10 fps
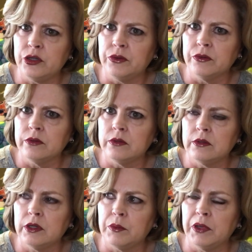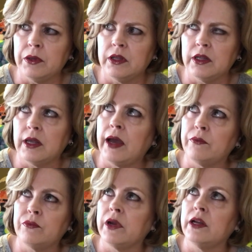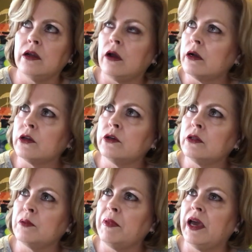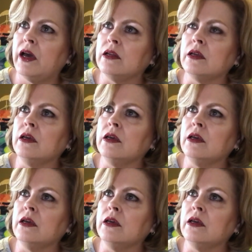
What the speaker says: you. I read an article about